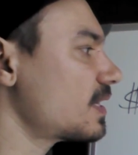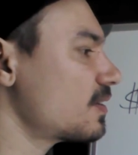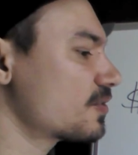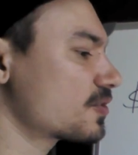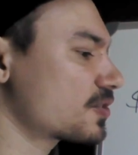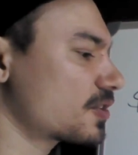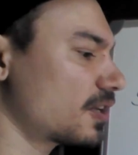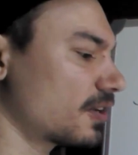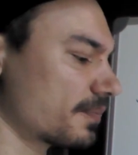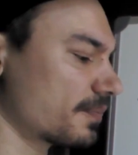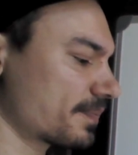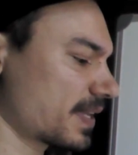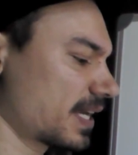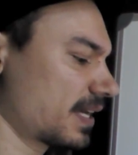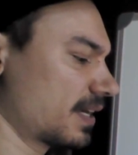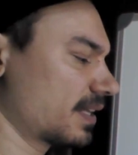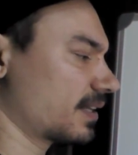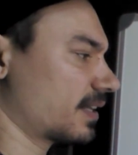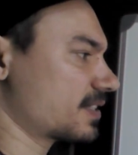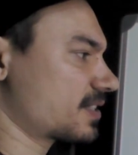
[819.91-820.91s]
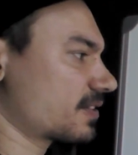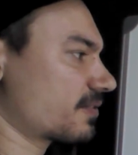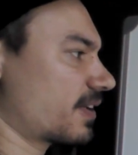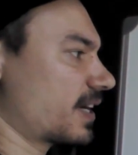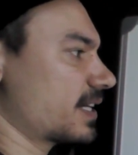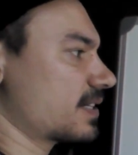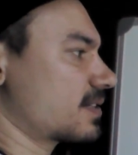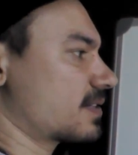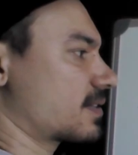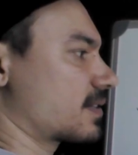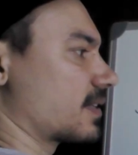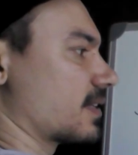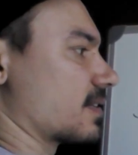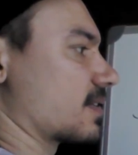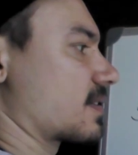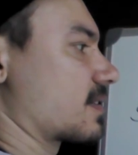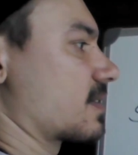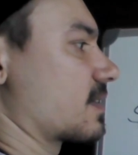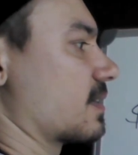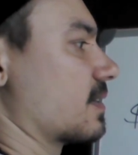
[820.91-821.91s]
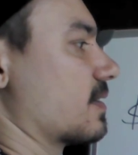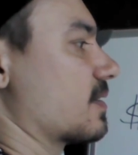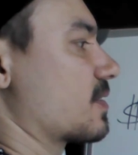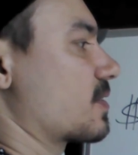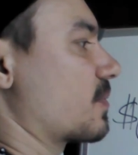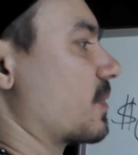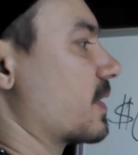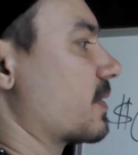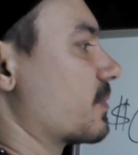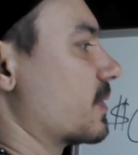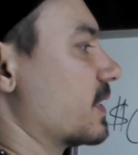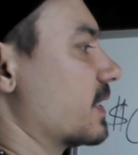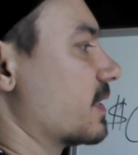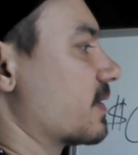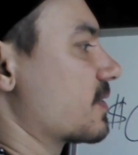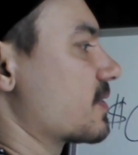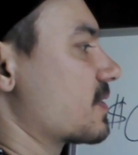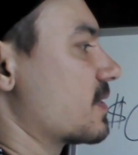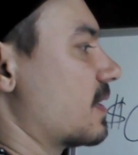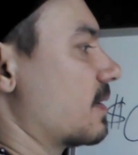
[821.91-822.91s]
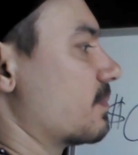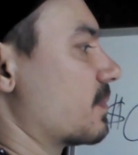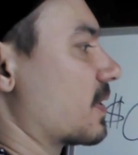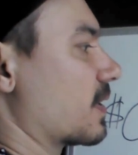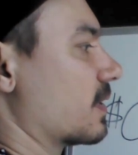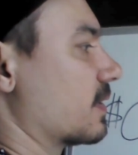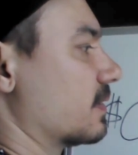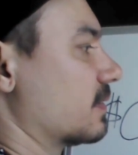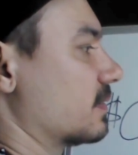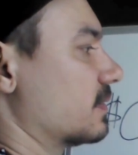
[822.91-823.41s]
So, let's erase this 21 years number,